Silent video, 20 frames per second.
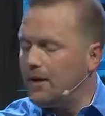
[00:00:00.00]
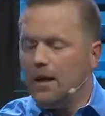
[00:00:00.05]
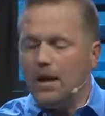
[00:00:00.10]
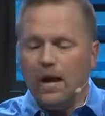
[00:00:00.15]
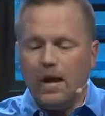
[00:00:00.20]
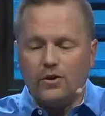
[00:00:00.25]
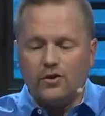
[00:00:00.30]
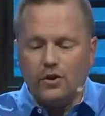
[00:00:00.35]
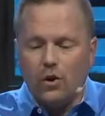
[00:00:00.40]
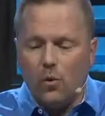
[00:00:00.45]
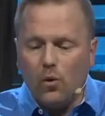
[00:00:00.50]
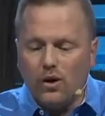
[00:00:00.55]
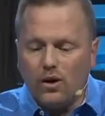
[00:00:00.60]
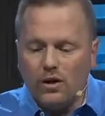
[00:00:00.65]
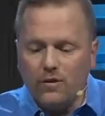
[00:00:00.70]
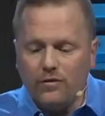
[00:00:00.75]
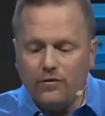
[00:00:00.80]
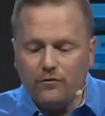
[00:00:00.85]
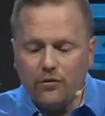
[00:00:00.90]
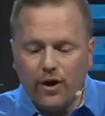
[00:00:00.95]
And so, one
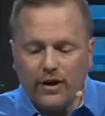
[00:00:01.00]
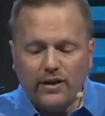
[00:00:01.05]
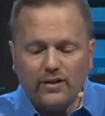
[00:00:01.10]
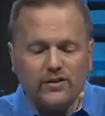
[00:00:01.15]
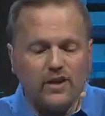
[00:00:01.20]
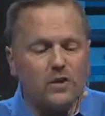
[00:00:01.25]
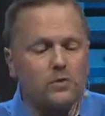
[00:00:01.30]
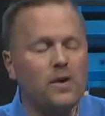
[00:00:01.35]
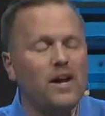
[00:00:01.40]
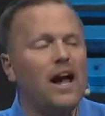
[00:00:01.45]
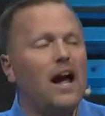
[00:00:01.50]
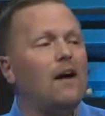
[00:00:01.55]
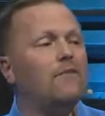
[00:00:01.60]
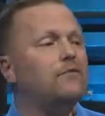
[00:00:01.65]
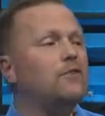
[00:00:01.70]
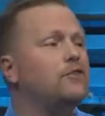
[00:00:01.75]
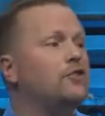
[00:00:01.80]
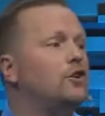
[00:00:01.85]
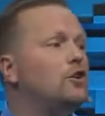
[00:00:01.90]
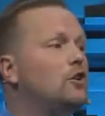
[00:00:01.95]
of the greatest things we have
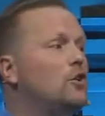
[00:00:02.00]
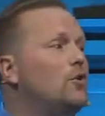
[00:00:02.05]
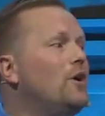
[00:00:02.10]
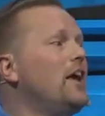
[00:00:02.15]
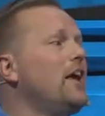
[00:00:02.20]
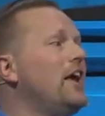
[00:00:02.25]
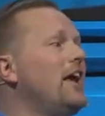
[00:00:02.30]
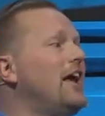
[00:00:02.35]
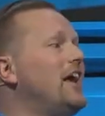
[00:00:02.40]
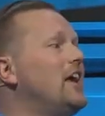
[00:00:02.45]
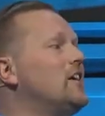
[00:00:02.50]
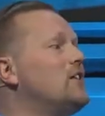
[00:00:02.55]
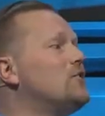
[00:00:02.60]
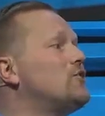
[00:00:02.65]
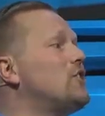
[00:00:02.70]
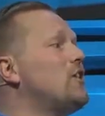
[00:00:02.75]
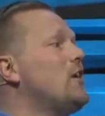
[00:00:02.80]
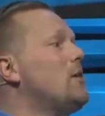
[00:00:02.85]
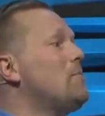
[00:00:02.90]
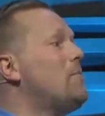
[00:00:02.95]
to do
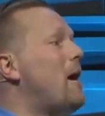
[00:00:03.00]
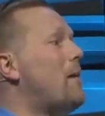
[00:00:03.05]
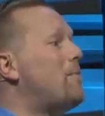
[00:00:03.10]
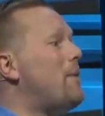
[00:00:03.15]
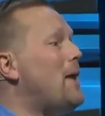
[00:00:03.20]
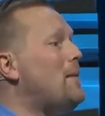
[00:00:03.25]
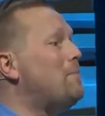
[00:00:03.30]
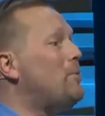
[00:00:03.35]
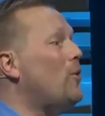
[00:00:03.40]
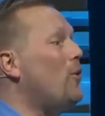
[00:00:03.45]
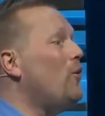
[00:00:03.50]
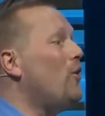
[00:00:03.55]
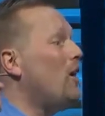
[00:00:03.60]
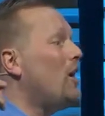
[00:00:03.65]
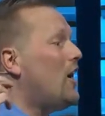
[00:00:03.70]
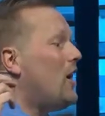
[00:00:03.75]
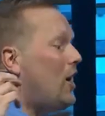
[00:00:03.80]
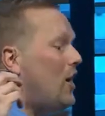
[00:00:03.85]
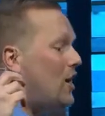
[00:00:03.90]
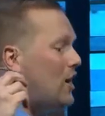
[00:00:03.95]
is my people
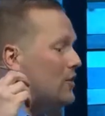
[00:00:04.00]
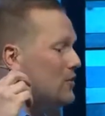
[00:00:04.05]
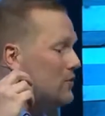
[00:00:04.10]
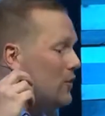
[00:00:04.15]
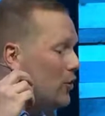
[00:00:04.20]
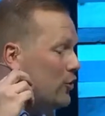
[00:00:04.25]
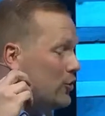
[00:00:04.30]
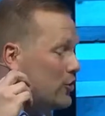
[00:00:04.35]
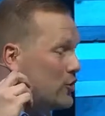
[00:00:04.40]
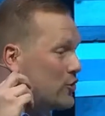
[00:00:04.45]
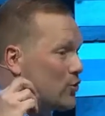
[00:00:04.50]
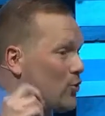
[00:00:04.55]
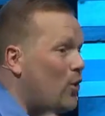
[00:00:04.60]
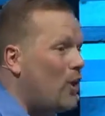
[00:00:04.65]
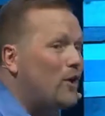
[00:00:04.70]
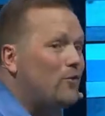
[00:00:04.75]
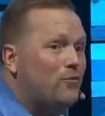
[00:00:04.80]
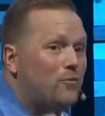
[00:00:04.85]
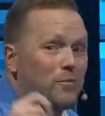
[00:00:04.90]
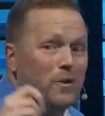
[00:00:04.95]
uh, are
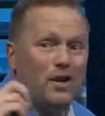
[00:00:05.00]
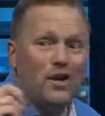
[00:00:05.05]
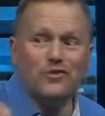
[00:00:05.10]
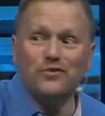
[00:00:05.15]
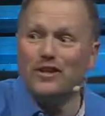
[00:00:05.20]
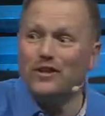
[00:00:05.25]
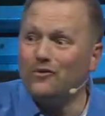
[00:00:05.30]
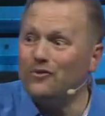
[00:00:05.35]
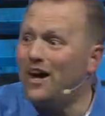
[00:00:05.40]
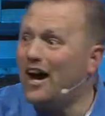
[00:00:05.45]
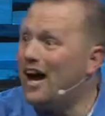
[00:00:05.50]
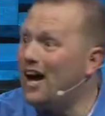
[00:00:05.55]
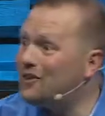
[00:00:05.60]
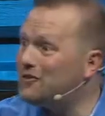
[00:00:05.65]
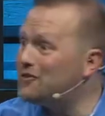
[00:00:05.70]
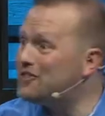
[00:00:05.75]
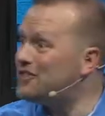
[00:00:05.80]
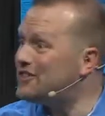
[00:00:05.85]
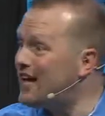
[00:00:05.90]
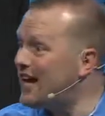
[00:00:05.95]
destroyed because they do not
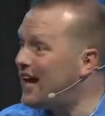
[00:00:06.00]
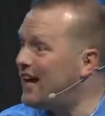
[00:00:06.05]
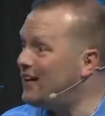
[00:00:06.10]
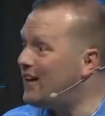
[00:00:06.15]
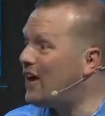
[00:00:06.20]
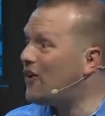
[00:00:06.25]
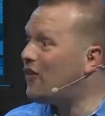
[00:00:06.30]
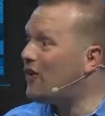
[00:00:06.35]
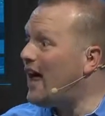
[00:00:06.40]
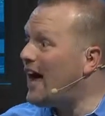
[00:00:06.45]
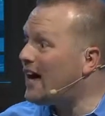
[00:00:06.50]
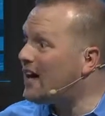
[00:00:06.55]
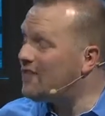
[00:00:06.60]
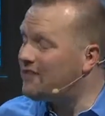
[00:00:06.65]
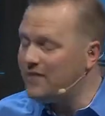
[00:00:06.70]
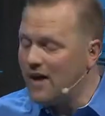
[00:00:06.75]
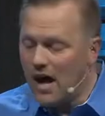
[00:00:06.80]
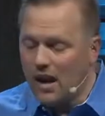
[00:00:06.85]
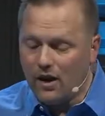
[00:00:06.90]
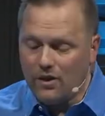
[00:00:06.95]
understand, they are lack of
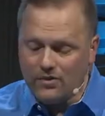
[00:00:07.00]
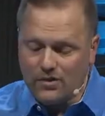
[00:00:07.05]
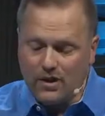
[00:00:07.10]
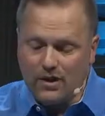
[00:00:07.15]
knowledge.